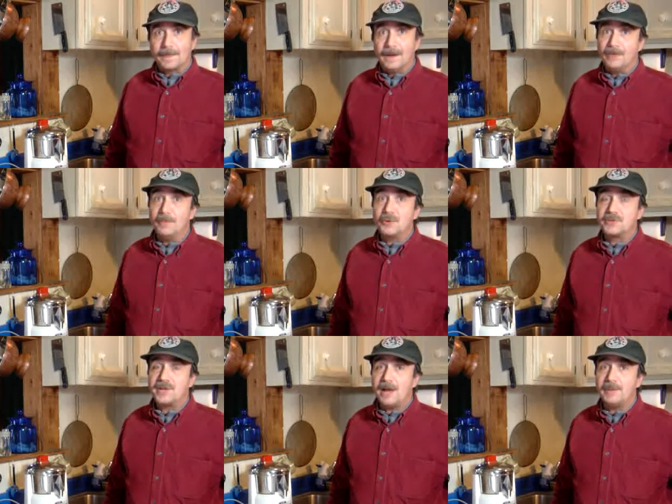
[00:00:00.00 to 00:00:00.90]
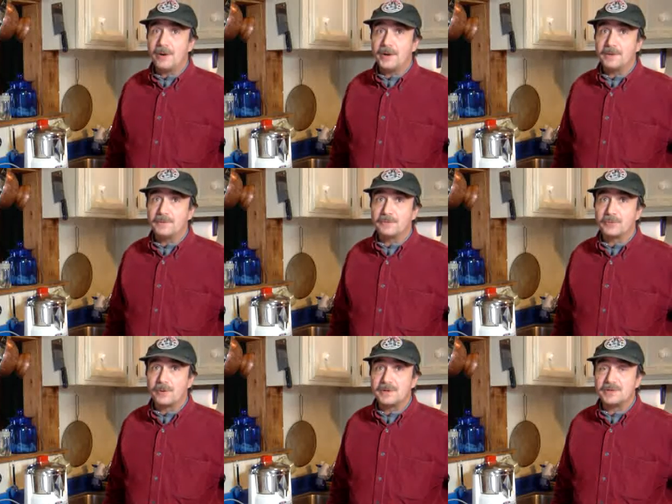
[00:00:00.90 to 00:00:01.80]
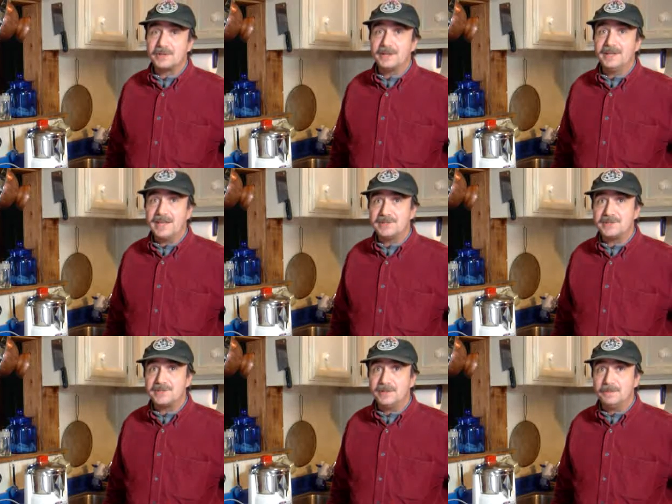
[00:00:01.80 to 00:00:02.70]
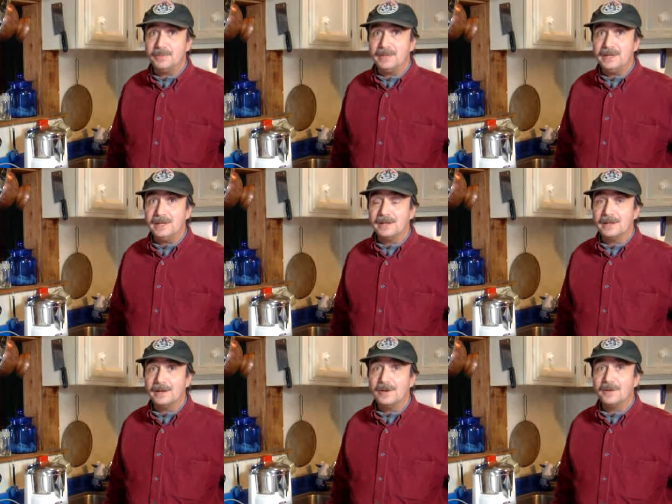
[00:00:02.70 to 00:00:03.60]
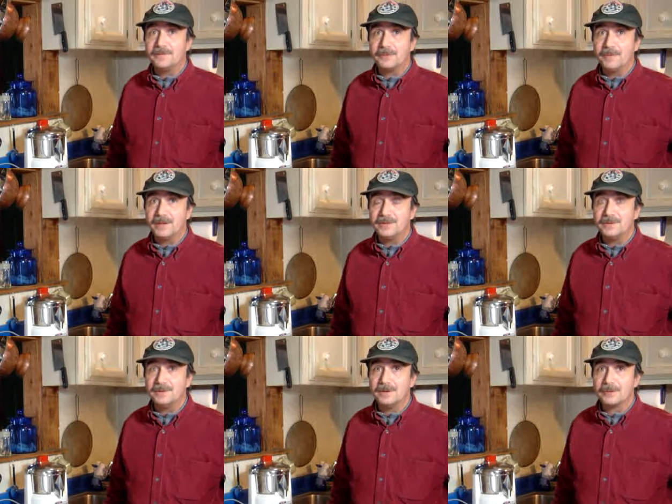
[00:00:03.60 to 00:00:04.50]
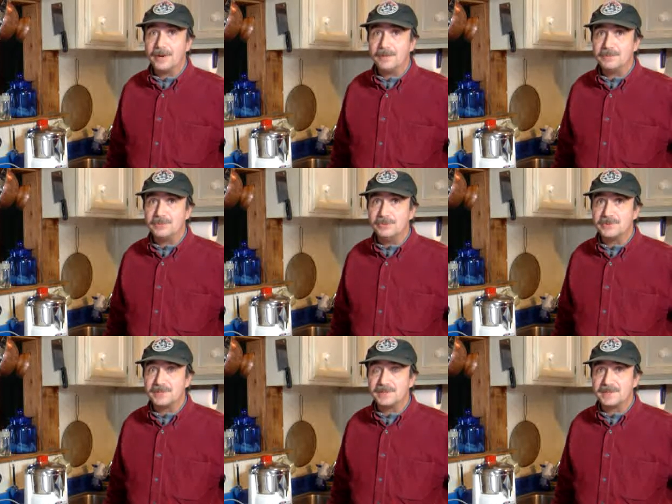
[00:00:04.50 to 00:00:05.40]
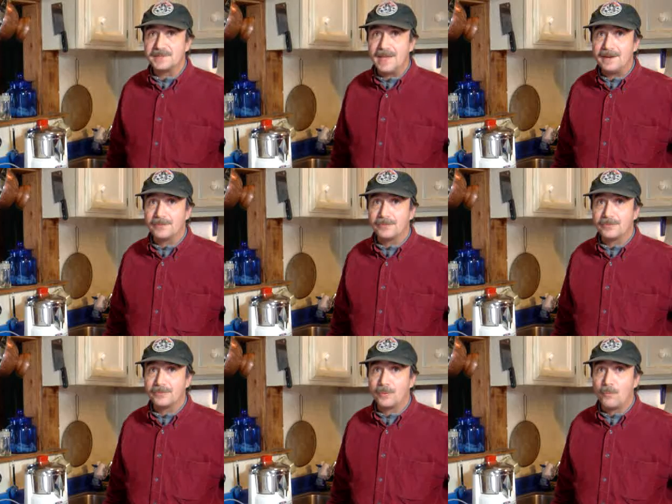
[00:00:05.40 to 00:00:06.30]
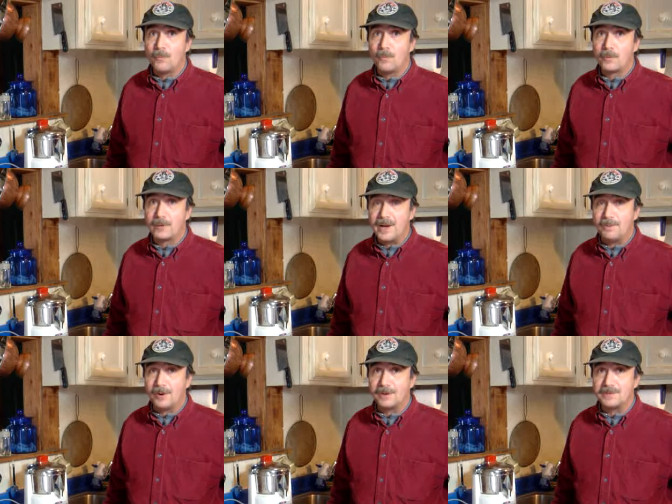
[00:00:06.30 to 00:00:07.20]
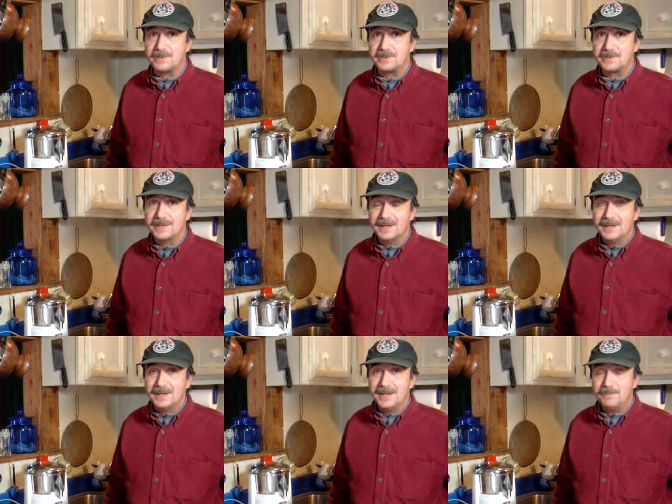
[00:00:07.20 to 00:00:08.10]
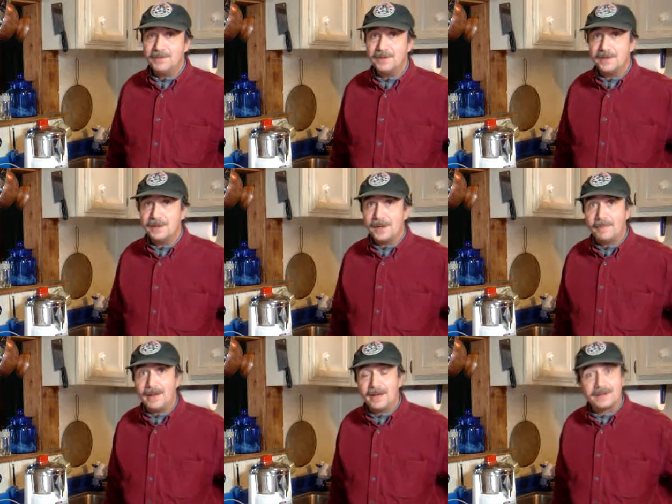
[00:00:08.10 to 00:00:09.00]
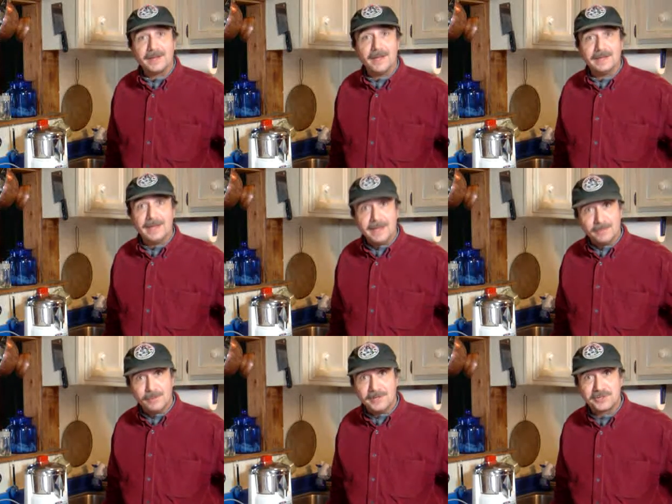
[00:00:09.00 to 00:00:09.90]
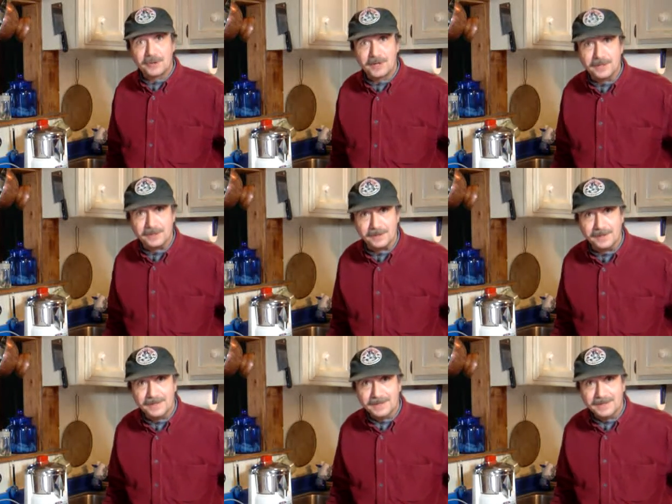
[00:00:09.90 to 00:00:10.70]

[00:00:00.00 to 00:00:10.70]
The most common argument, of course, against it being unfermented grape juice is that the grape harvest had been about 8 months earlier.